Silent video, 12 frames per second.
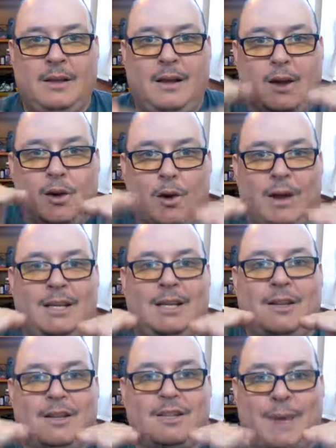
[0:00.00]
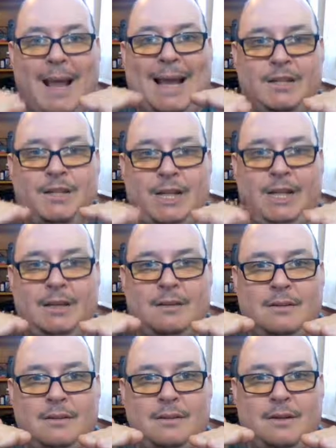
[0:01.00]
according to the strategy,
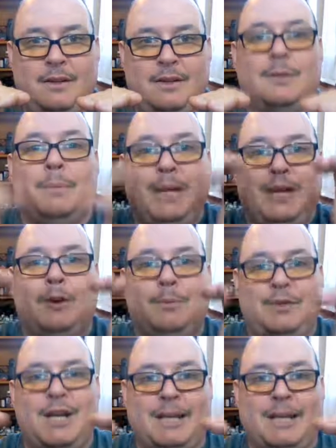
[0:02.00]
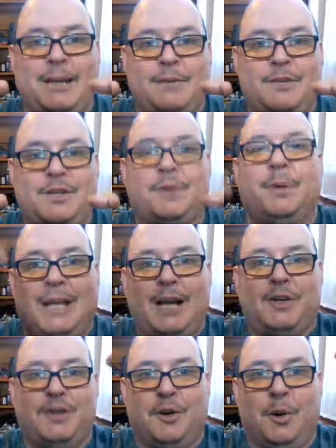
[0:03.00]
you'll meet your objectives to
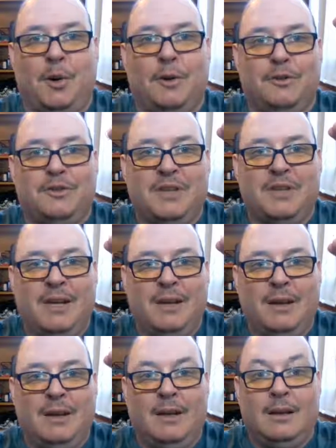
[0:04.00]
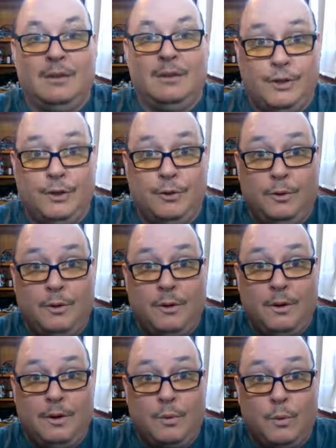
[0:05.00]
realize your goals, to
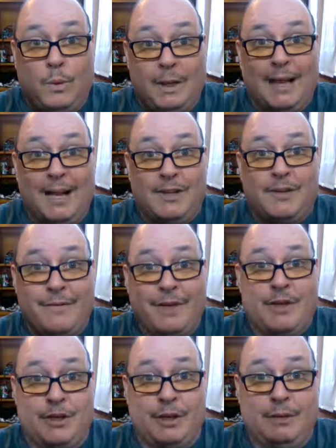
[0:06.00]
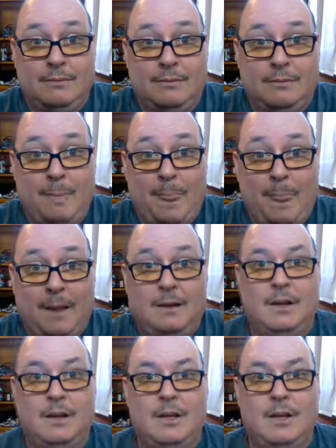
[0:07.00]
realize your vision.
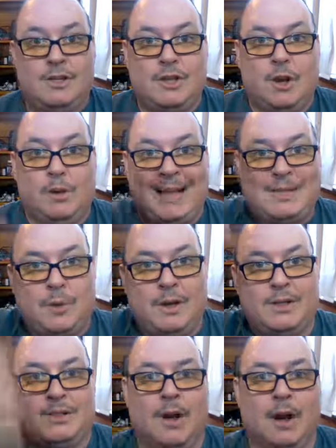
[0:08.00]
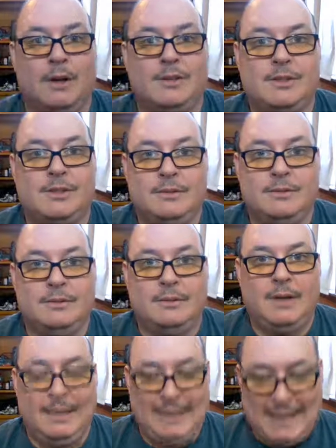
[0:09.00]
So that's where it starts.
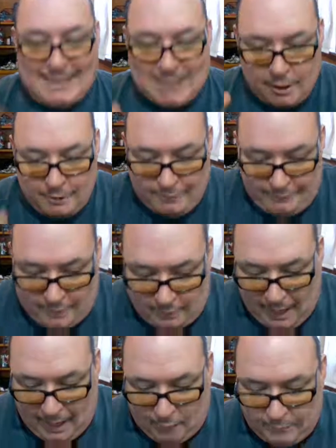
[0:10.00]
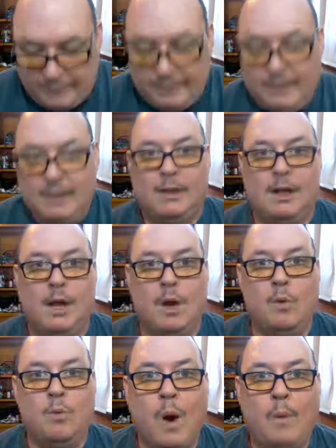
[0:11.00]
And that's how you figure out
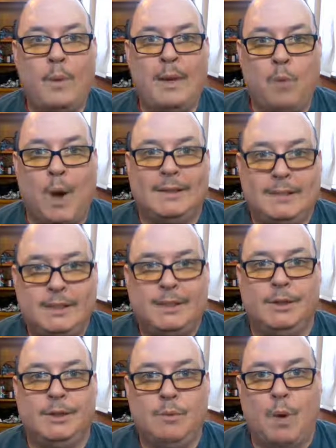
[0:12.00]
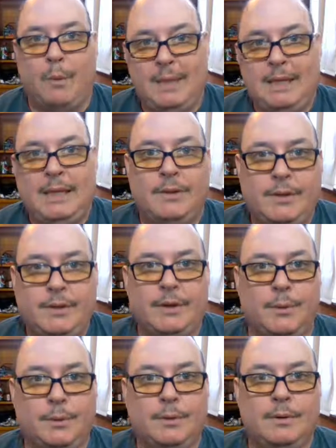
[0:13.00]
what we want to do, what we need to
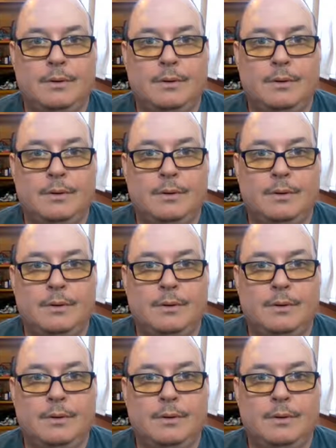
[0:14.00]
do.